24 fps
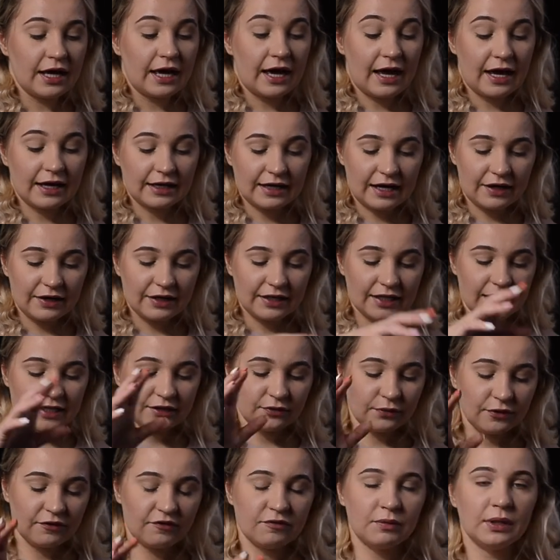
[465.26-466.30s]
I carry
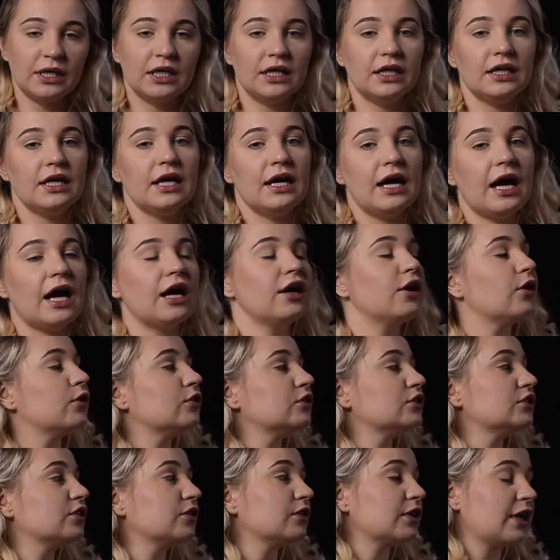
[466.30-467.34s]
that with me. I
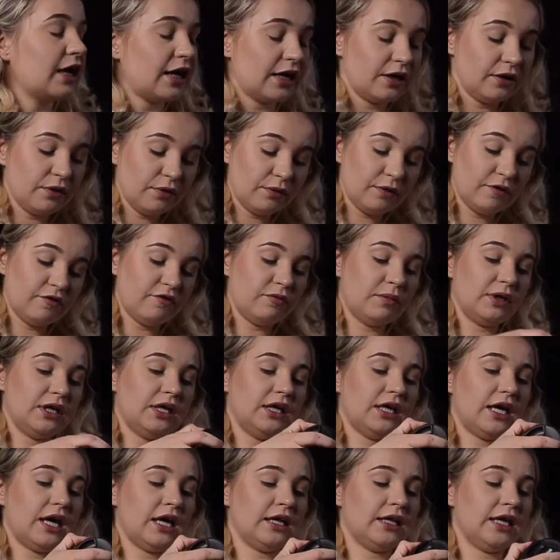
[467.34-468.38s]
also carry with
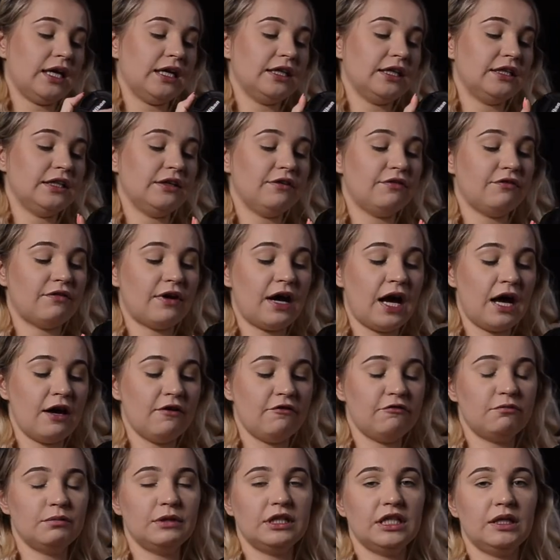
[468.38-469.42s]
me an
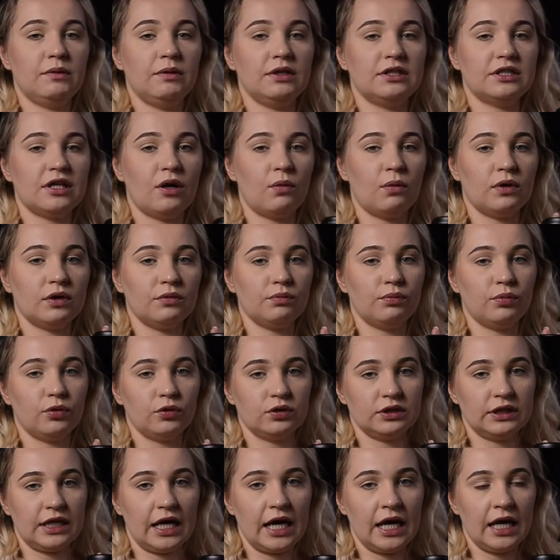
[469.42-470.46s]
85mm
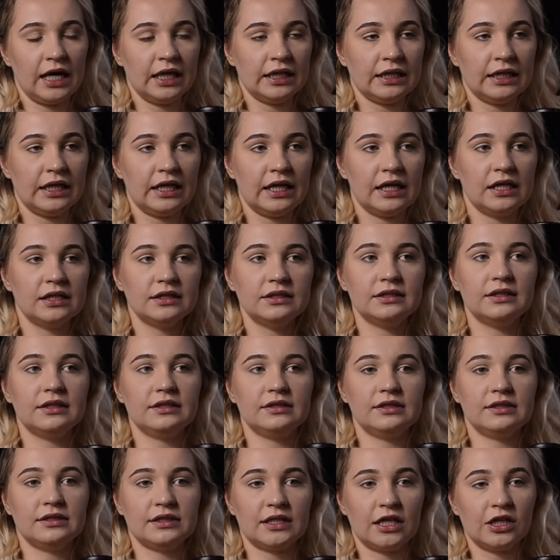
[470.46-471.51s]
1.8 lens.
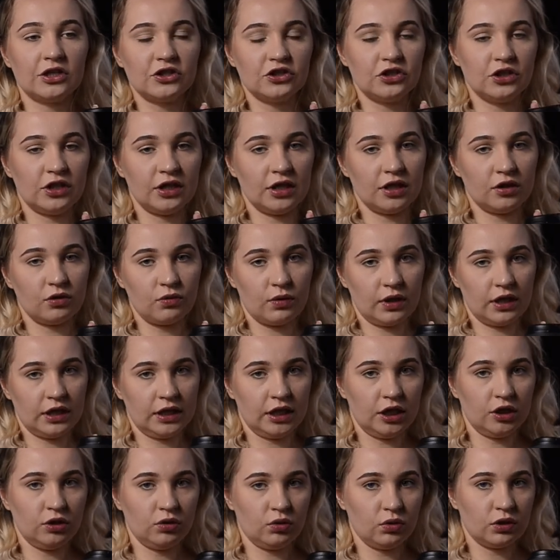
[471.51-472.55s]
This is actually quite
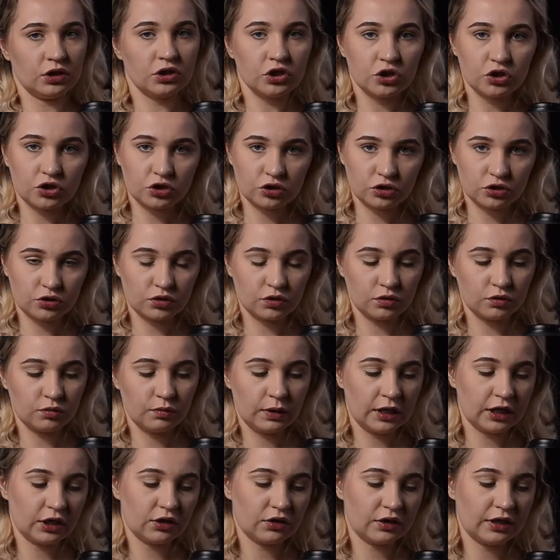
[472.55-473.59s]
a new addition to
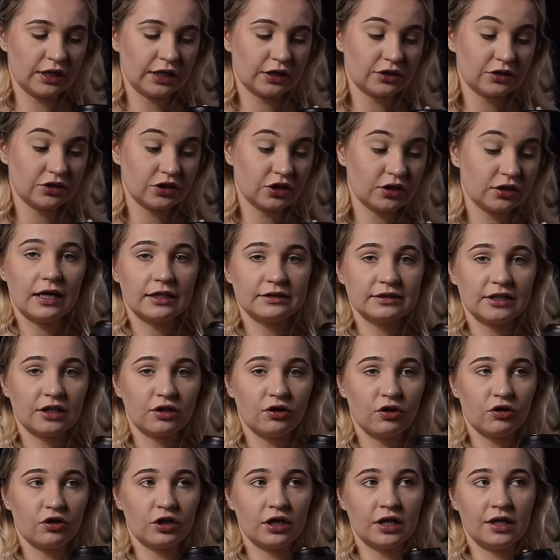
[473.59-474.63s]
my collection, as I
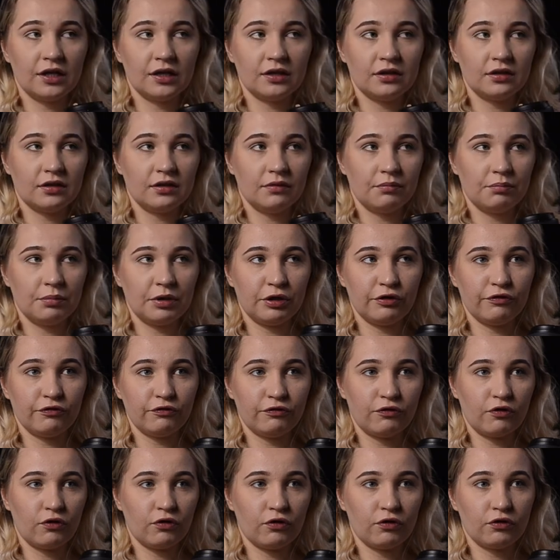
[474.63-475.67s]
got it
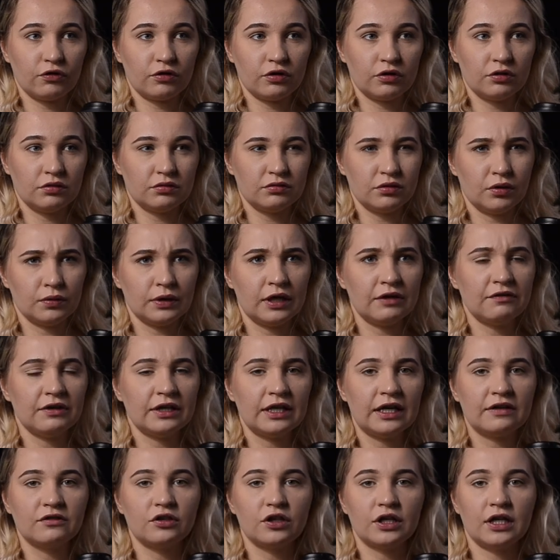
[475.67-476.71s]
I think
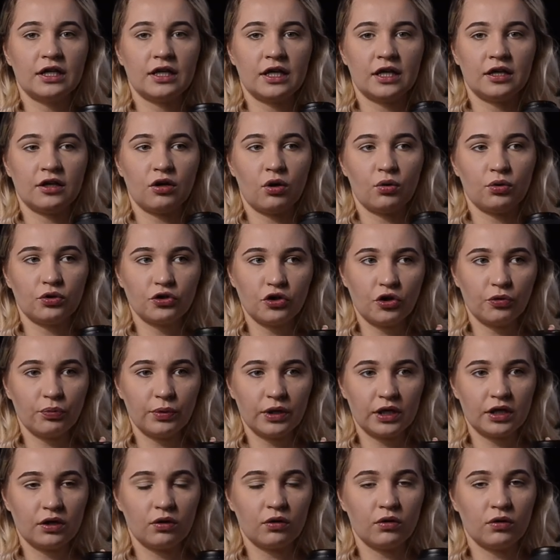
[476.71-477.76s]
I got it in
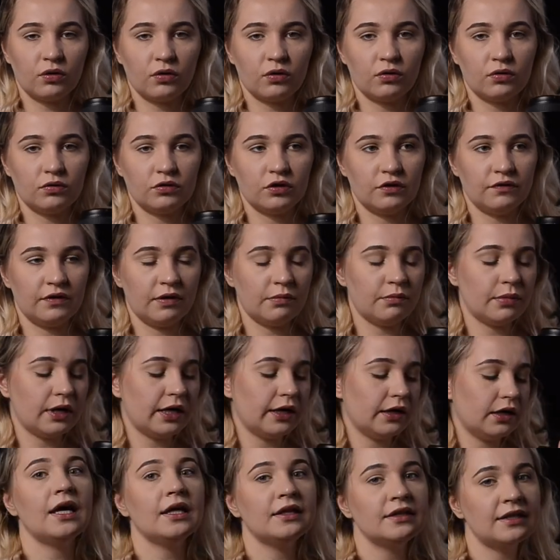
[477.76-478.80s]
October or
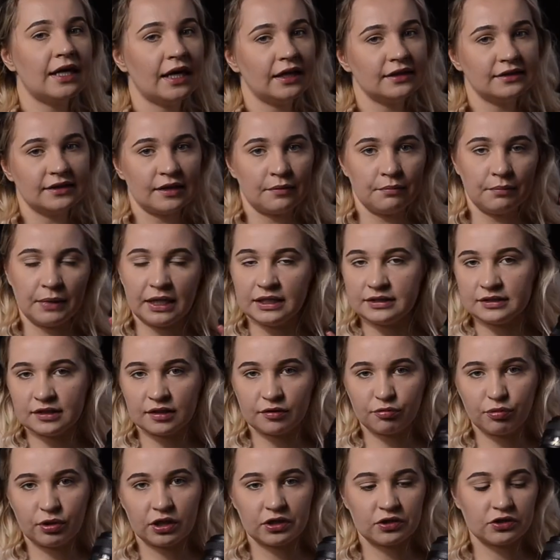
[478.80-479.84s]
November. It takes
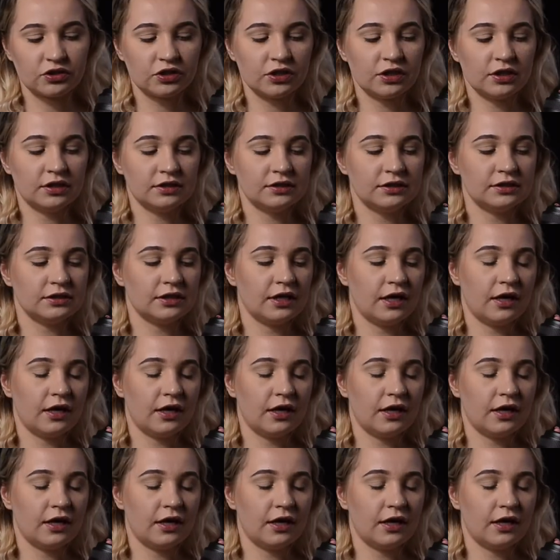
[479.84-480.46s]
amazing pictures.